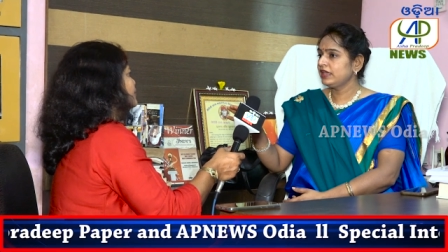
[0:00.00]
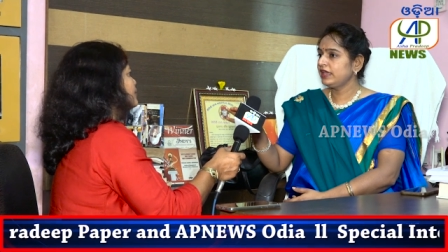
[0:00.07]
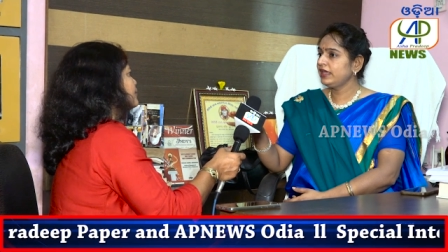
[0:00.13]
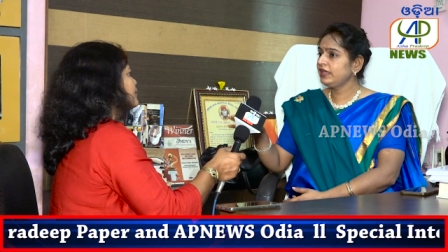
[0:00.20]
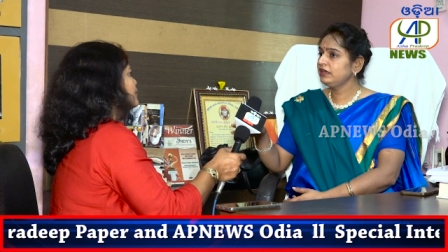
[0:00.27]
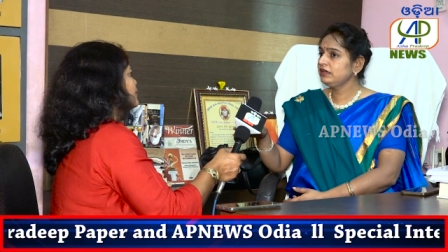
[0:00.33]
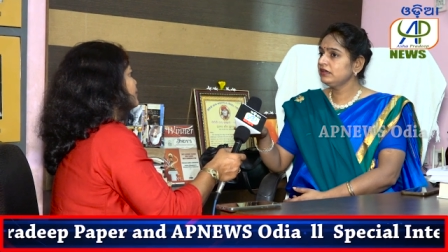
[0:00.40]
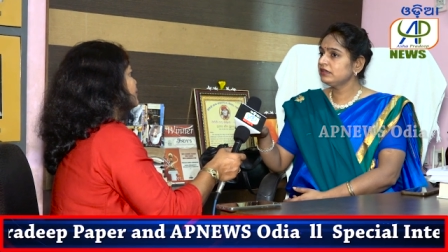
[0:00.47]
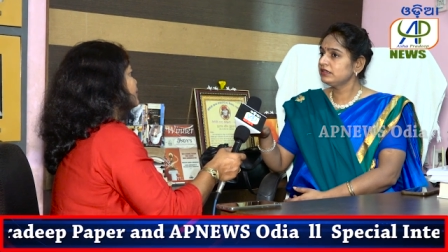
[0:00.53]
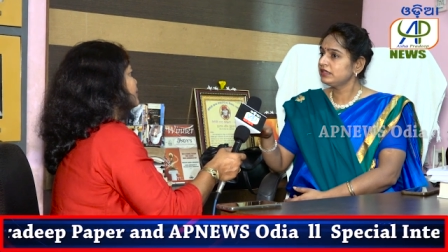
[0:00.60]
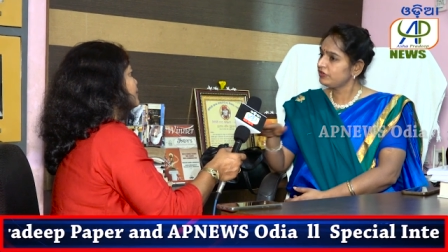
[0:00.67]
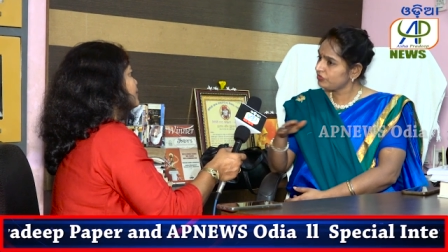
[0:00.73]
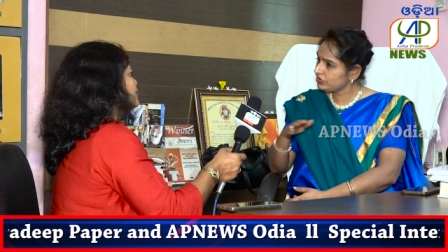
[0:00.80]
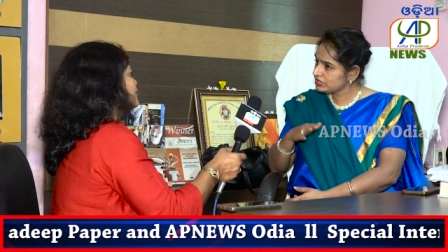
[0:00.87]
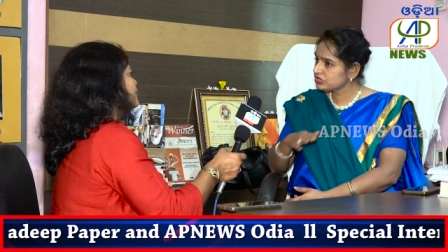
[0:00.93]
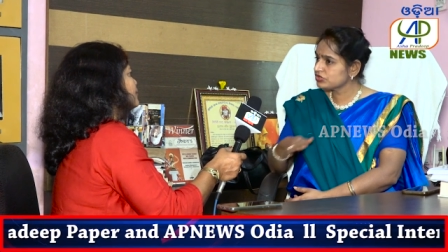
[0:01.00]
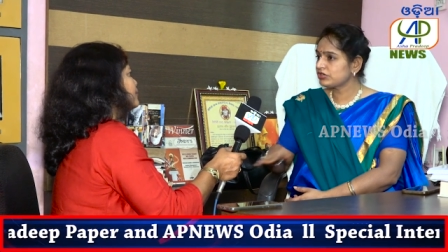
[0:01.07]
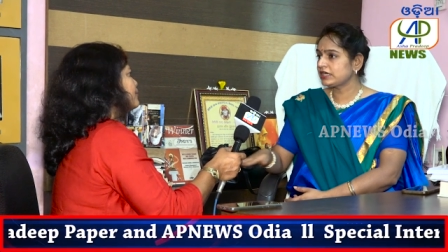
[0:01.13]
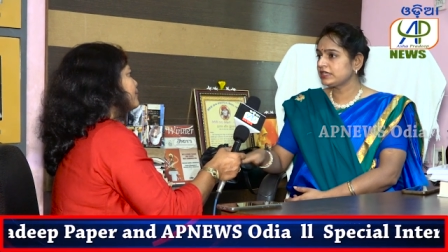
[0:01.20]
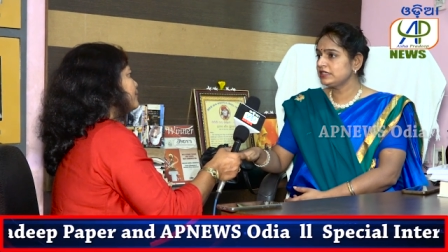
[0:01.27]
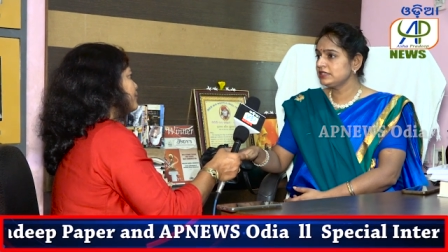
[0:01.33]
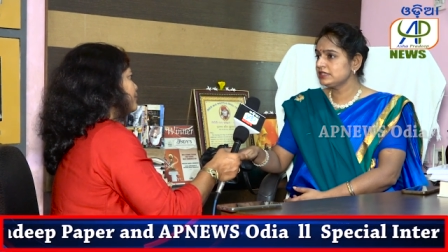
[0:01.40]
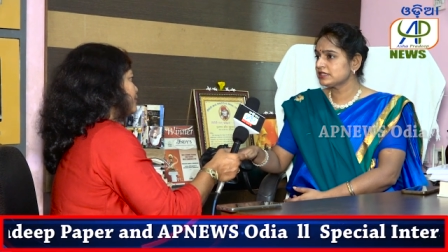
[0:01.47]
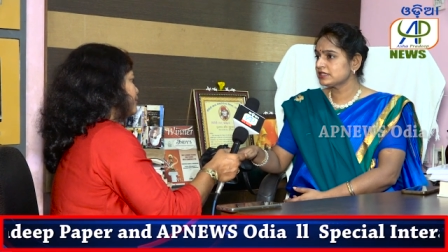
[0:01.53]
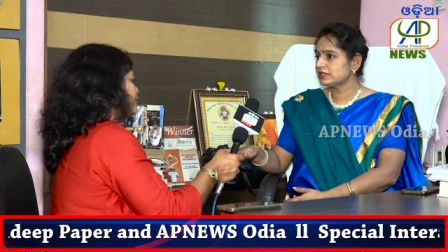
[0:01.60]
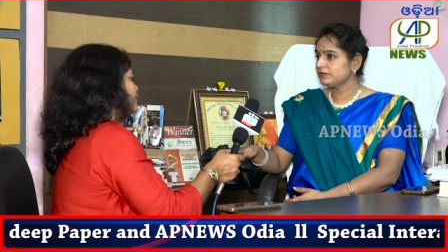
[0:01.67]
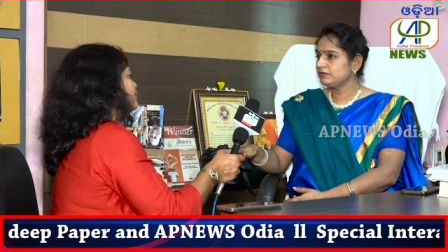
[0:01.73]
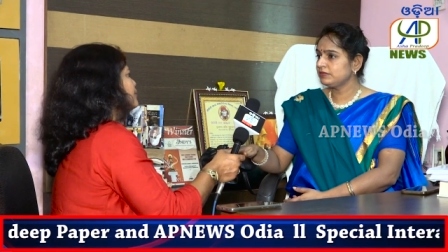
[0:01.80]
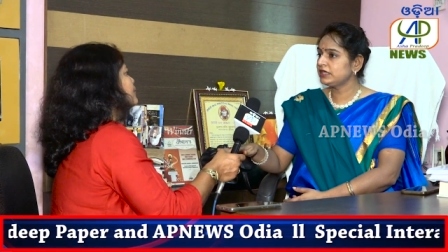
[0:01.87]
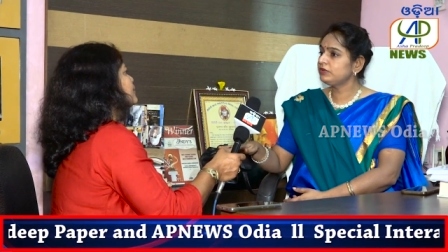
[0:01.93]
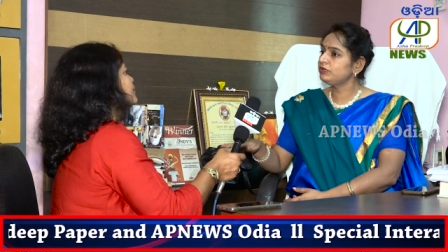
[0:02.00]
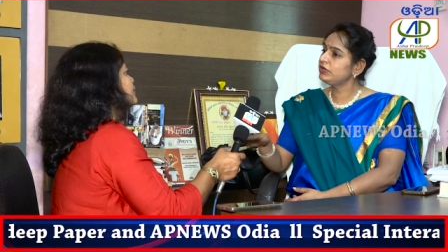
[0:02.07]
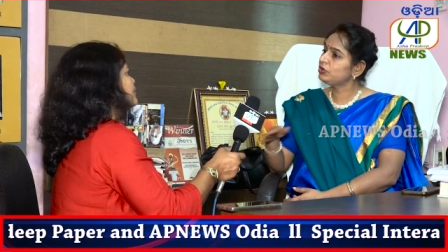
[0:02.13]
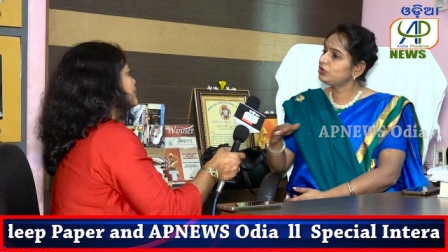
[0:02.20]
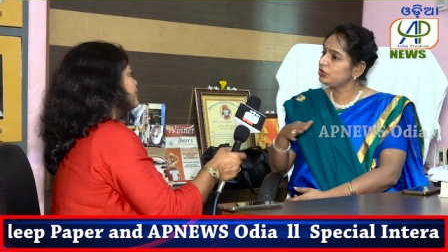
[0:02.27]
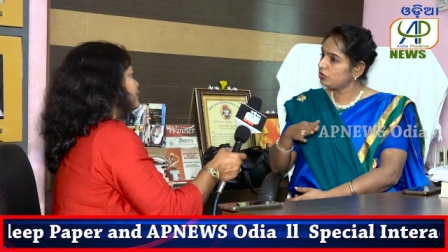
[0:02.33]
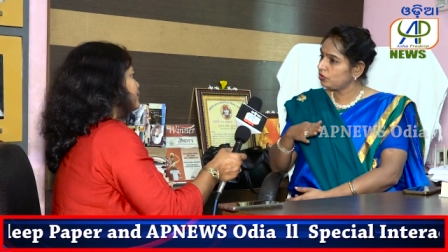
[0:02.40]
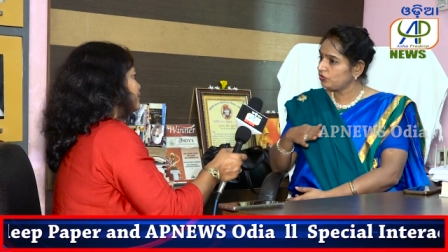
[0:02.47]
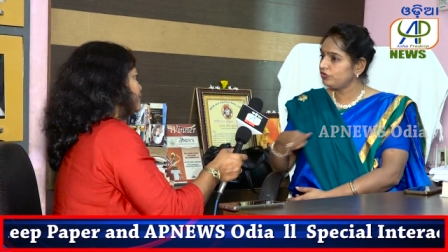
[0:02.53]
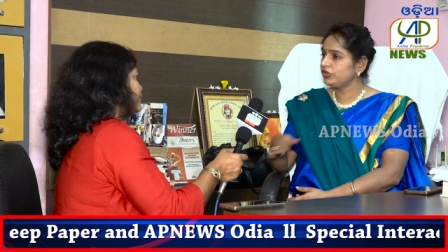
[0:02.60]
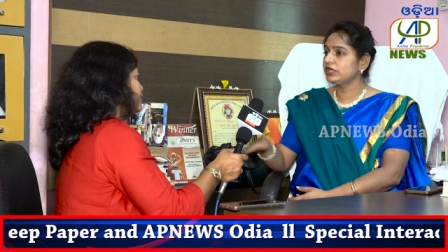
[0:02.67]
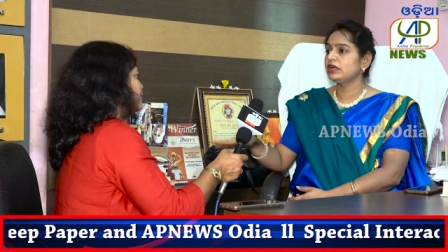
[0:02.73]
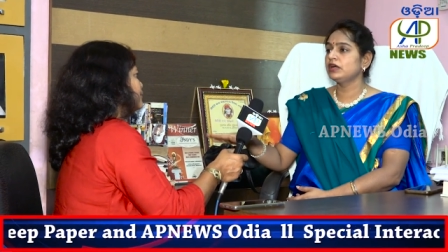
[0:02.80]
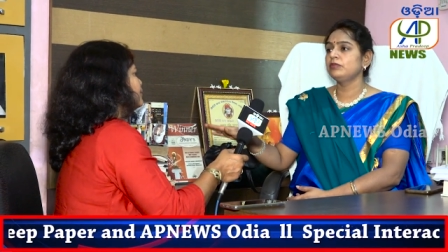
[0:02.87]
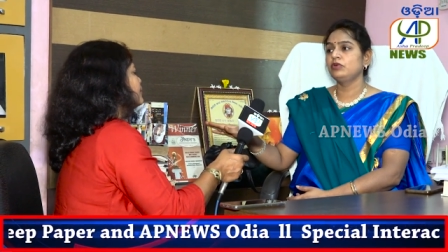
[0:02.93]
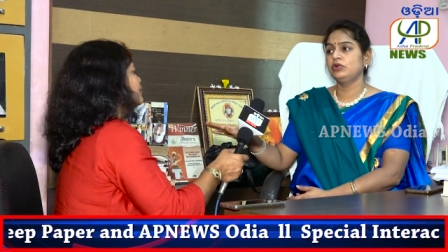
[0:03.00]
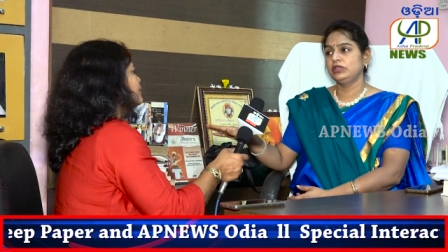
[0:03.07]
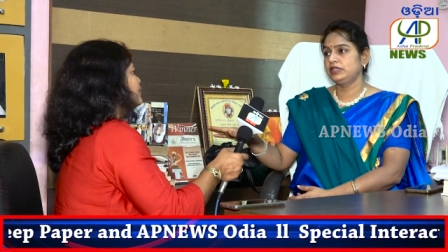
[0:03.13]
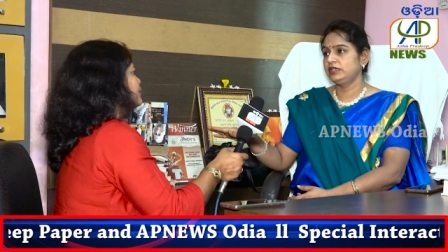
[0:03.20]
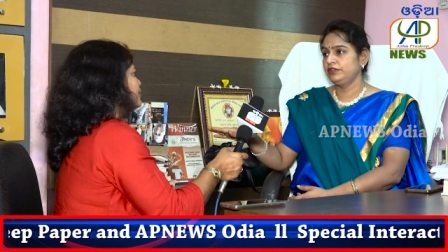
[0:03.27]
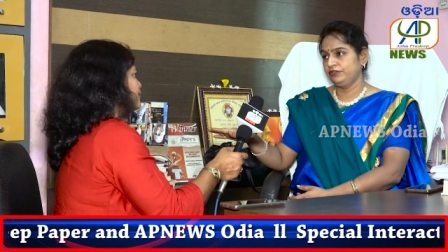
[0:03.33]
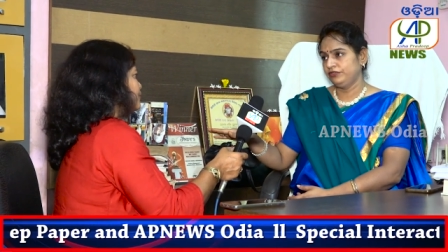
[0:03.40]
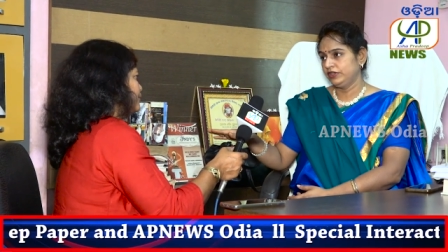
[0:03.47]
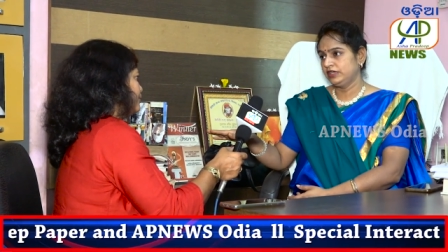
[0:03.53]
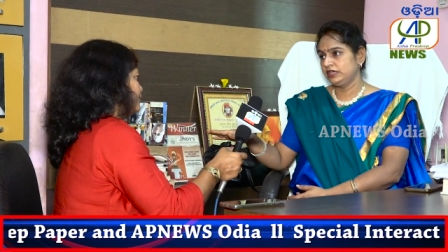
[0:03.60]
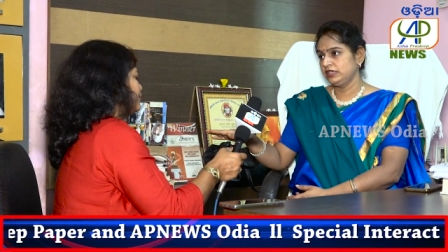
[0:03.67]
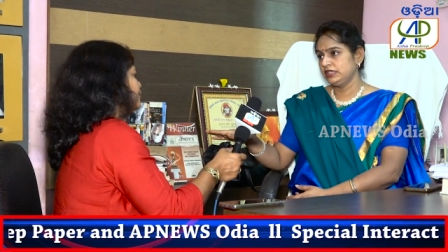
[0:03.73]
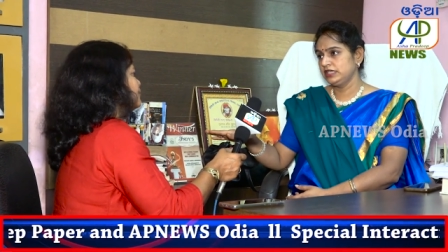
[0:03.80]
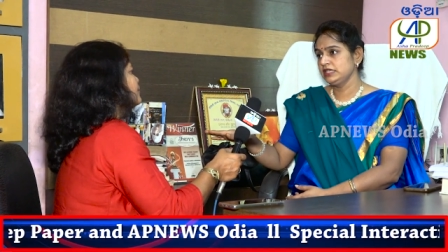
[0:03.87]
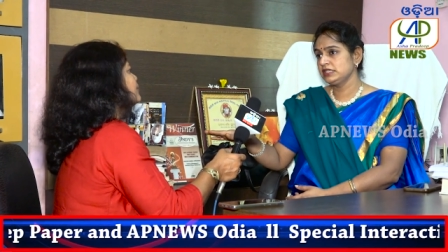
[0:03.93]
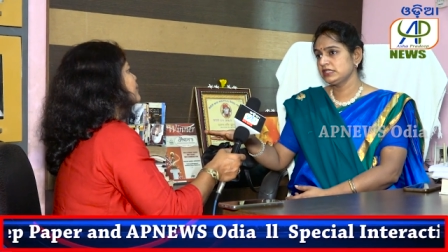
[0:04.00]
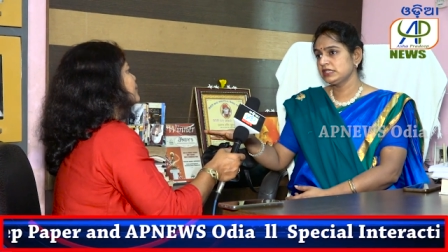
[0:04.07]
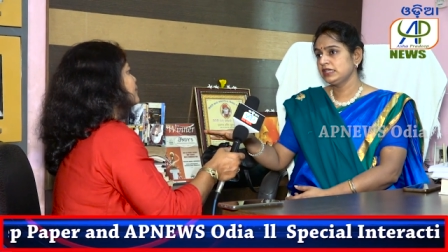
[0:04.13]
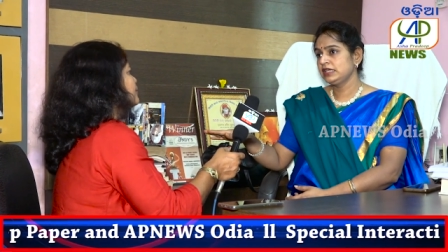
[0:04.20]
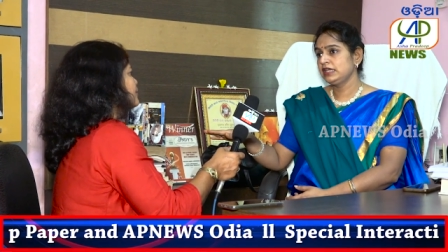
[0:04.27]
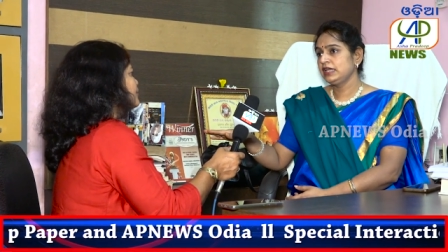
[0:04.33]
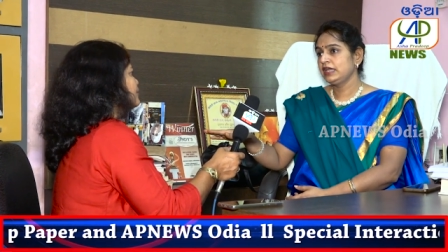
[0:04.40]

and there were struggles, but we could overcome all the difficulties.